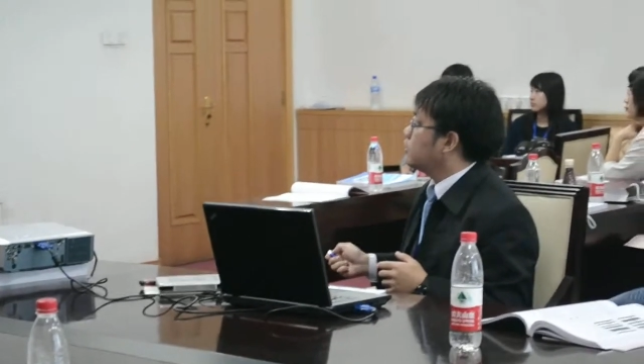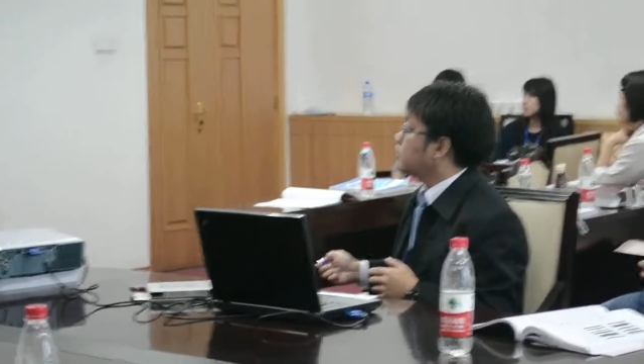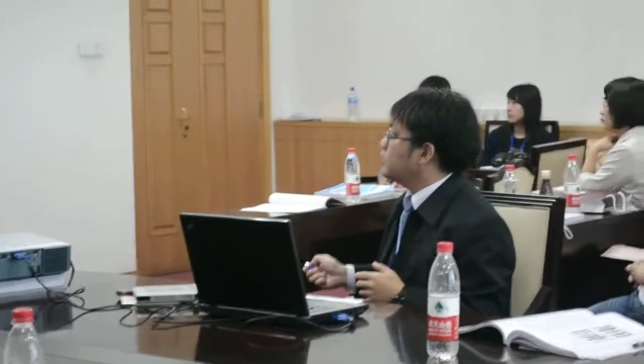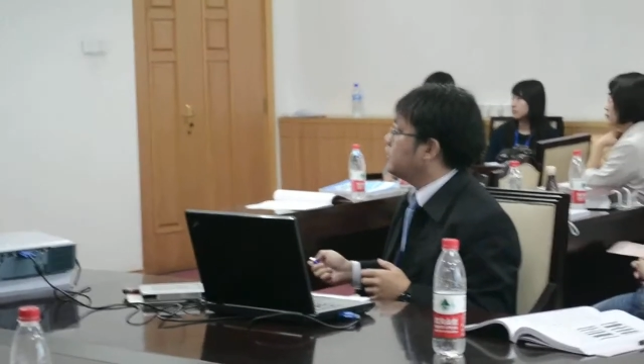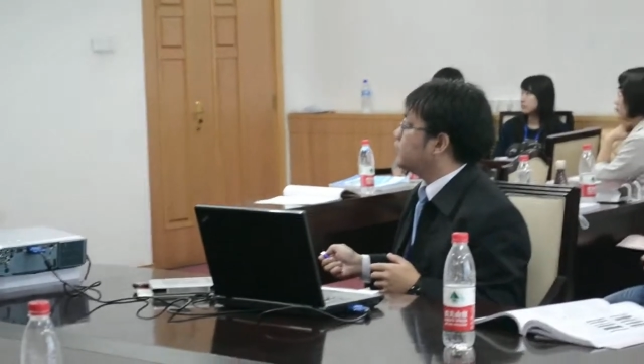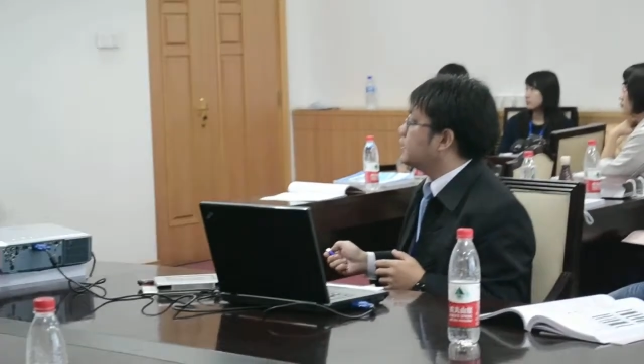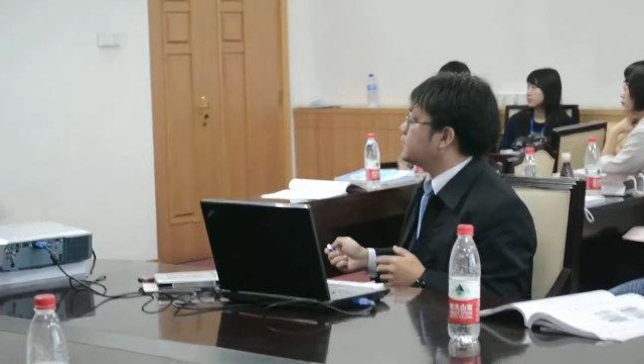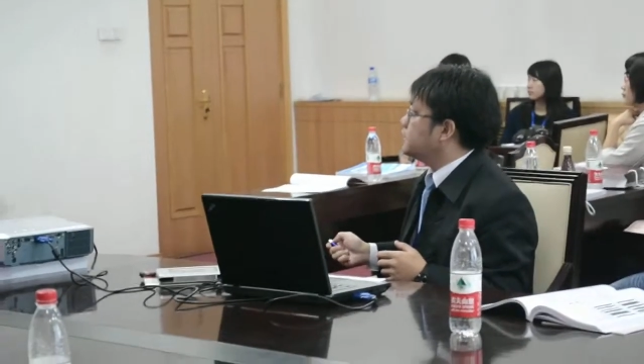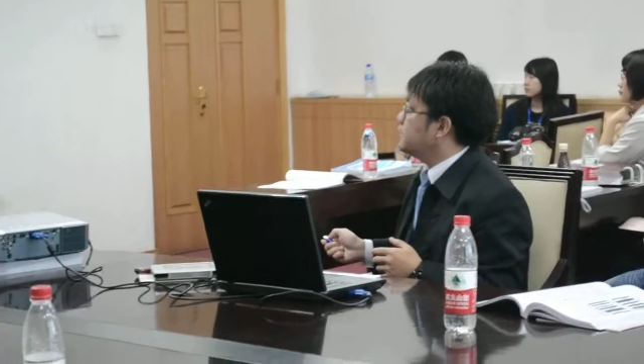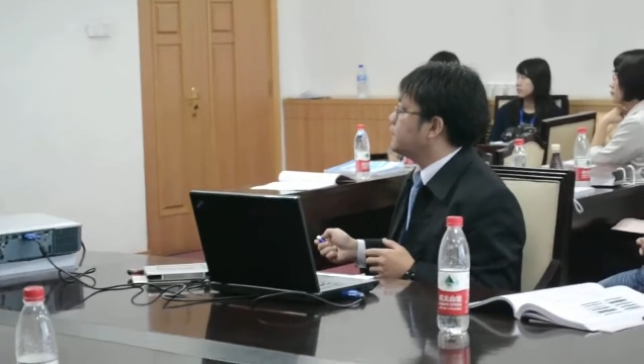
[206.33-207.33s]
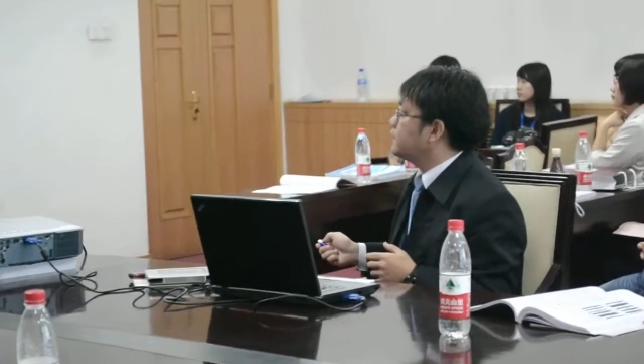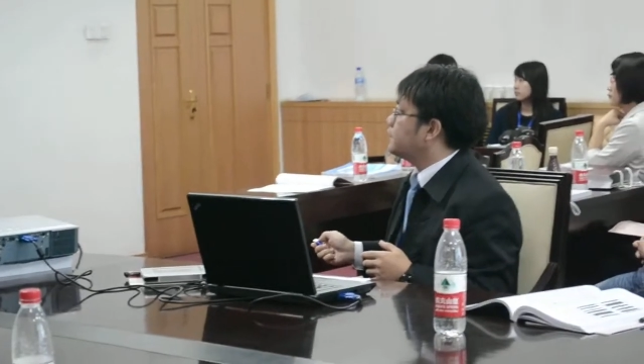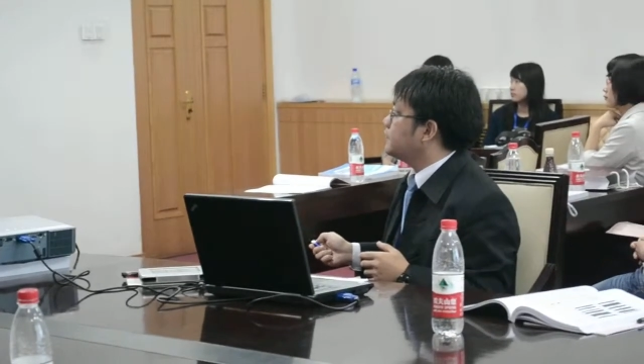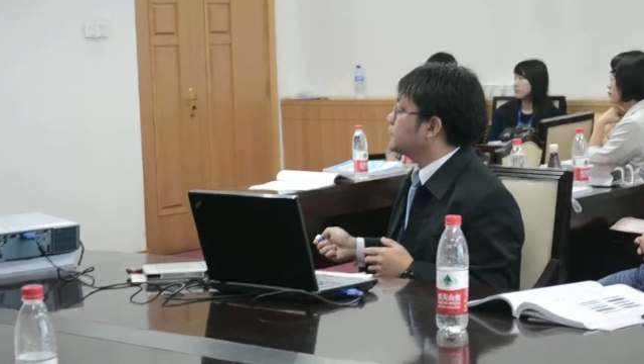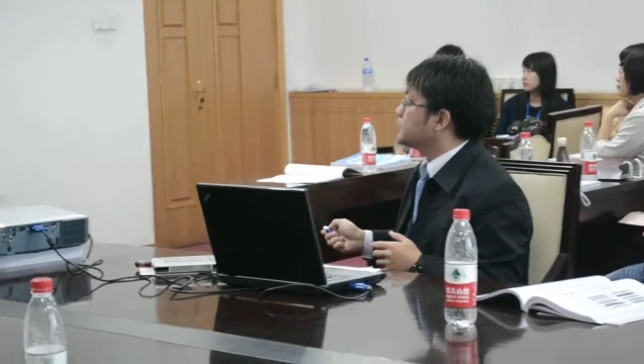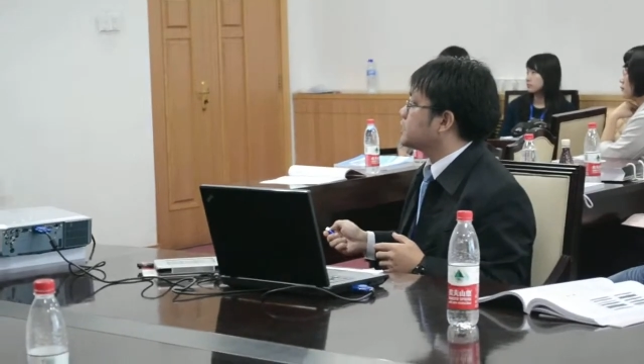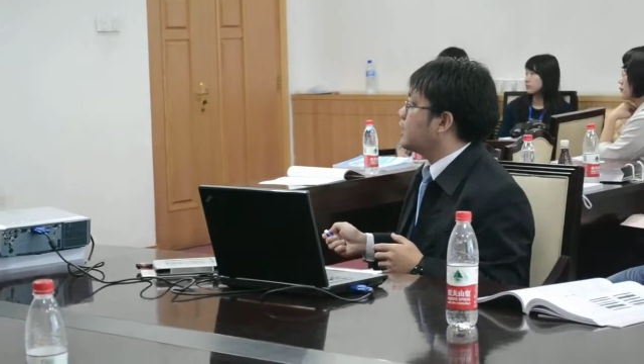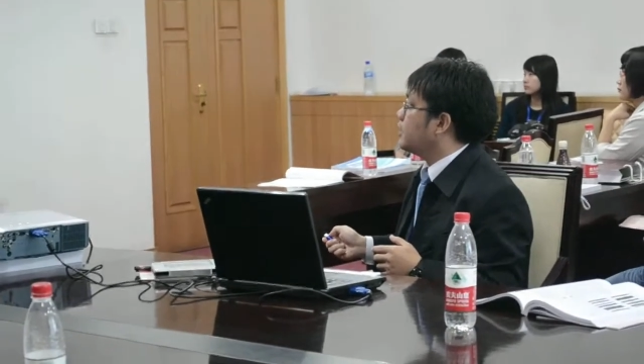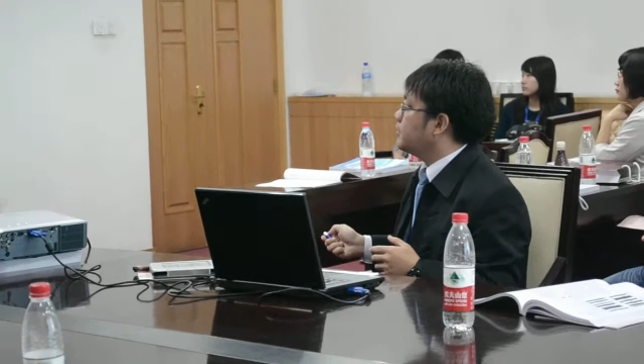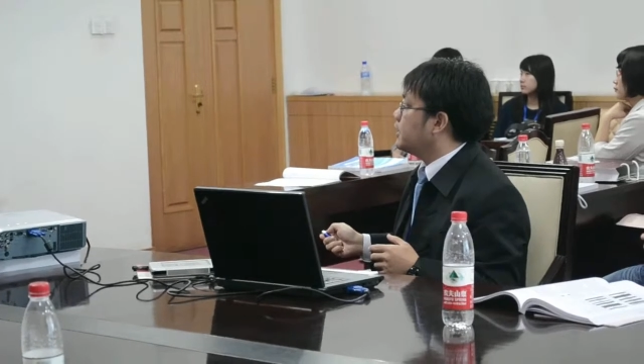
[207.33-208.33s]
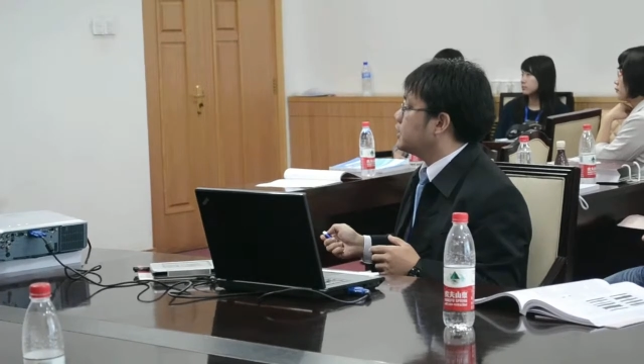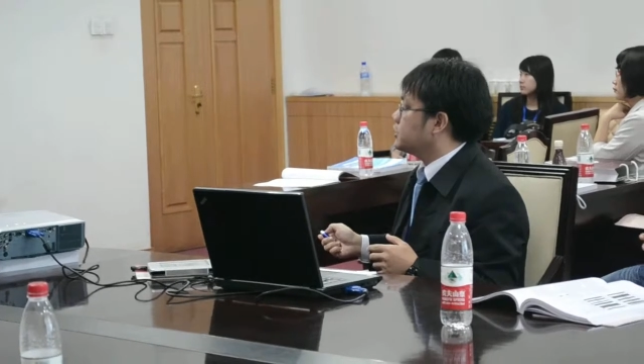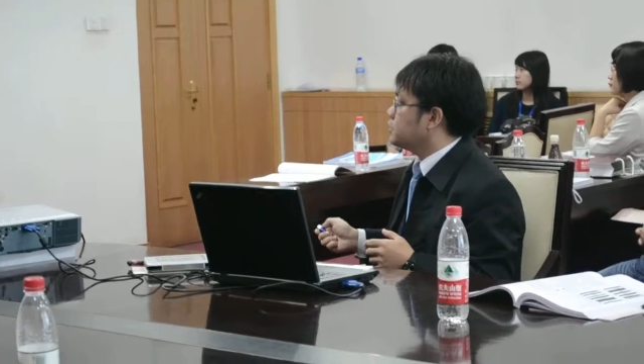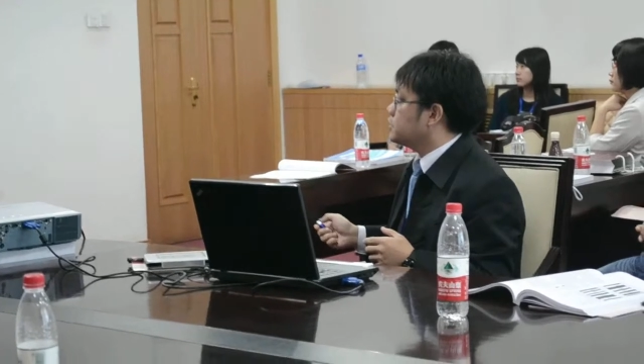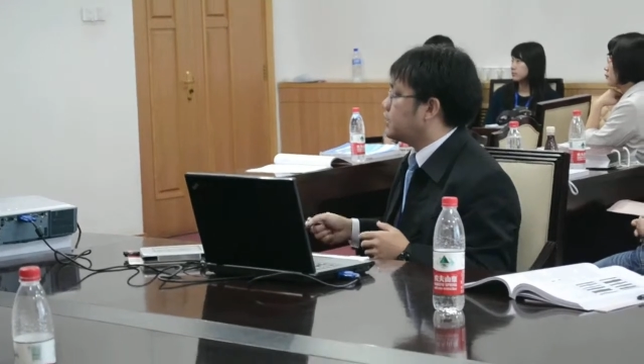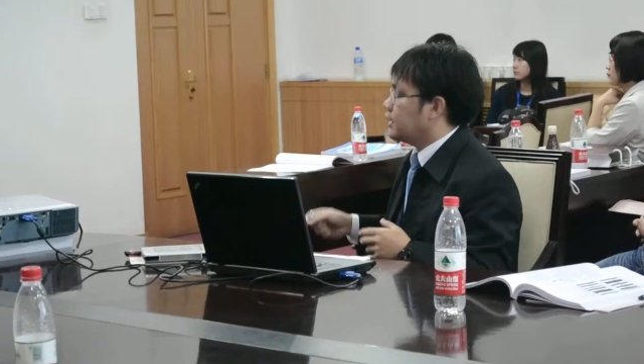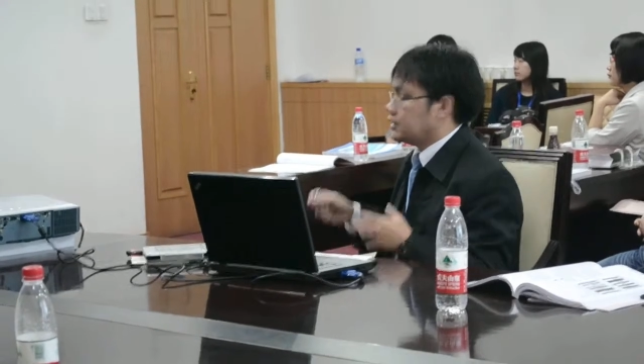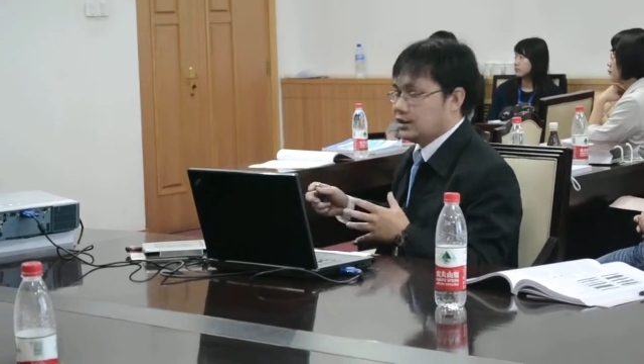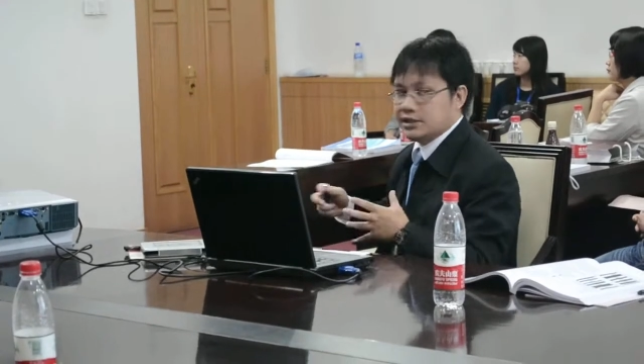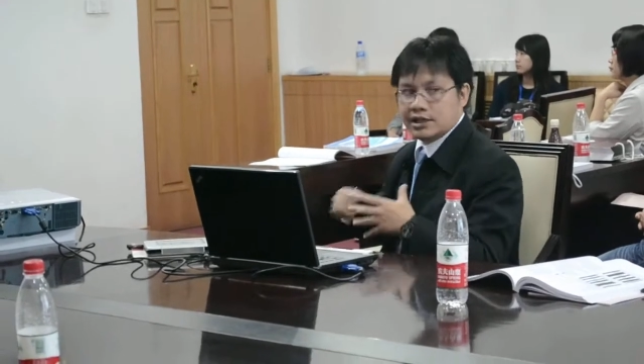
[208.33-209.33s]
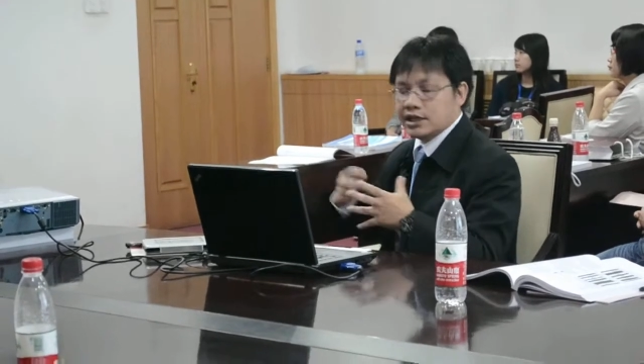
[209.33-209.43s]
non-invasive scalp electrodes like this,